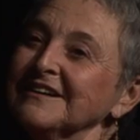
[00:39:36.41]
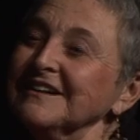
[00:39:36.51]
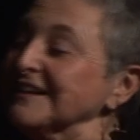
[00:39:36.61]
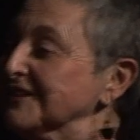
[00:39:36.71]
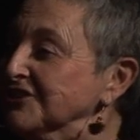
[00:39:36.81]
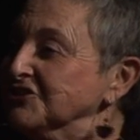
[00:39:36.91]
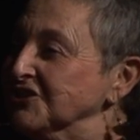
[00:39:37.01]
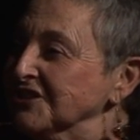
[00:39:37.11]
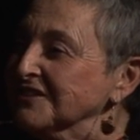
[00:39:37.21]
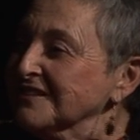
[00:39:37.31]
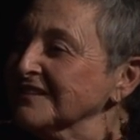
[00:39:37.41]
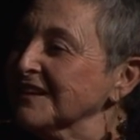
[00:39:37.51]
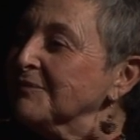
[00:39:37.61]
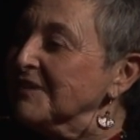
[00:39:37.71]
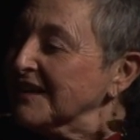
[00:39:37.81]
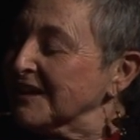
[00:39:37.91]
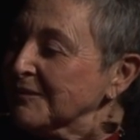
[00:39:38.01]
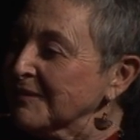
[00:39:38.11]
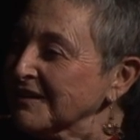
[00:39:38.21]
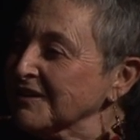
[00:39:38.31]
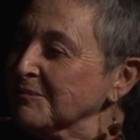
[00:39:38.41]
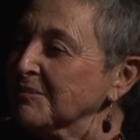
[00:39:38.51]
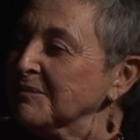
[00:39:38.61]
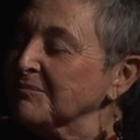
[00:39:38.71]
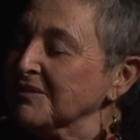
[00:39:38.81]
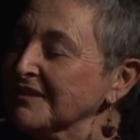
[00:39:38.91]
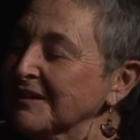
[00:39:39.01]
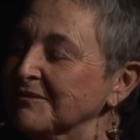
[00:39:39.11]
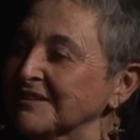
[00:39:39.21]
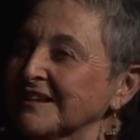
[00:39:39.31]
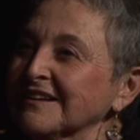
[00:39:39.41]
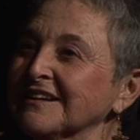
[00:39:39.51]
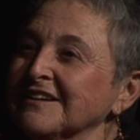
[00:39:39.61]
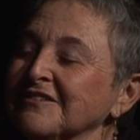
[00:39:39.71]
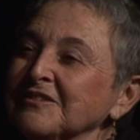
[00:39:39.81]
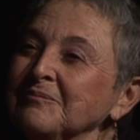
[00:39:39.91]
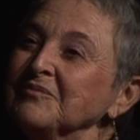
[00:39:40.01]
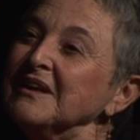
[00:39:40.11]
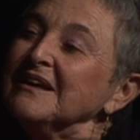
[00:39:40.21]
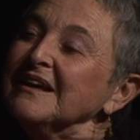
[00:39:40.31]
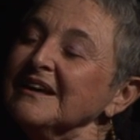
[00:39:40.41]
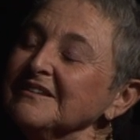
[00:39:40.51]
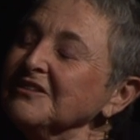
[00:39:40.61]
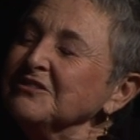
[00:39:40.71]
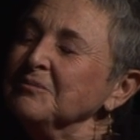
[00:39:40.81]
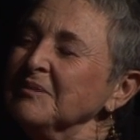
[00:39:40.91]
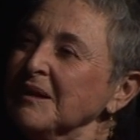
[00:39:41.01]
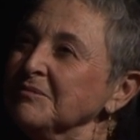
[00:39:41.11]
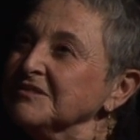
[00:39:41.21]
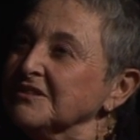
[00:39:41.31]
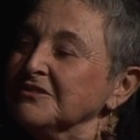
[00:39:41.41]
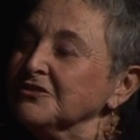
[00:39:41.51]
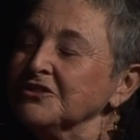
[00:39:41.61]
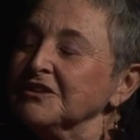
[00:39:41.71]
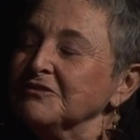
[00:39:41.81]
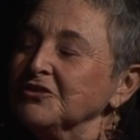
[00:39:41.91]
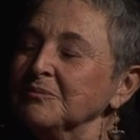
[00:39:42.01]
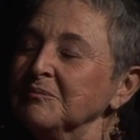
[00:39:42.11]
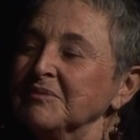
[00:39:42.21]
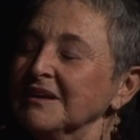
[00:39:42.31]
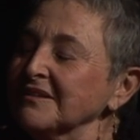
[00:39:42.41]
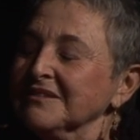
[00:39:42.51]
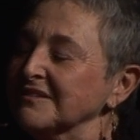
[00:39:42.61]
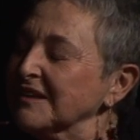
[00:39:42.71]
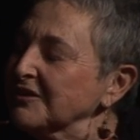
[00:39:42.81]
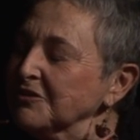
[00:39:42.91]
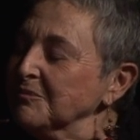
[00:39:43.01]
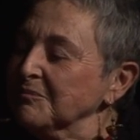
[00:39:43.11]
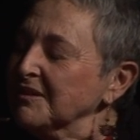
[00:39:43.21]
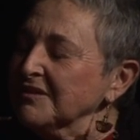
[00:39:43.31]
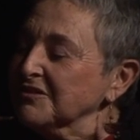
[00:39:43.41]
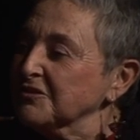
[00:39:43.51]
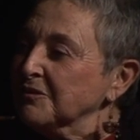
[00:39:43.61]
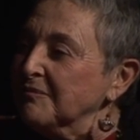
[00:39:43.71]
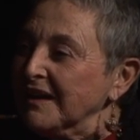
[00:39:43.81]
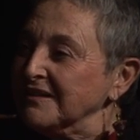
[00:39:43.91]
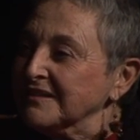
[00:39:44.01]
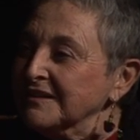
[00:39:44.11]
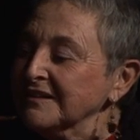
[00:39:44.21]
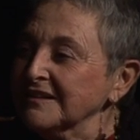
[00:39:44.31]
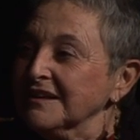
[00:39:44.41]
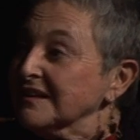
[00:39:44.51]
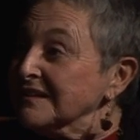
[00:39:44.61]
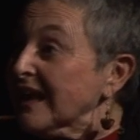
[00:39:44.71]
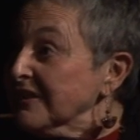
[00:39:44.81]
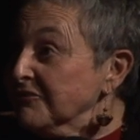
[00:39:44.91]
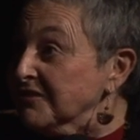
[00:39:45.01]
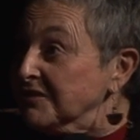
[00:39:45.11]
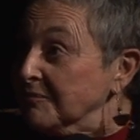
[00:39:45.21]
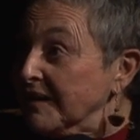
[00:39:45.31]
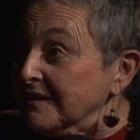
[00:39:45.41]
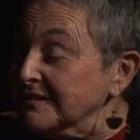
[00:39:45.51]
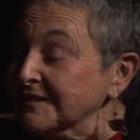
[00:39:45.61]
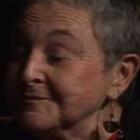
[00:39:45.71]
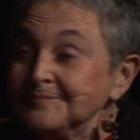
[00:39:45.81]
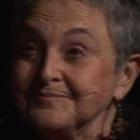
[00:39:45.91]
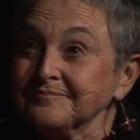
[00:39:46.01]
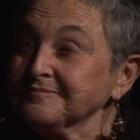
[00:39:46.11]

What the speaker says: and congenial, and we care about other people, and we take care of them. So to be able to look at human beings and say human beings are amazing, life is amazing.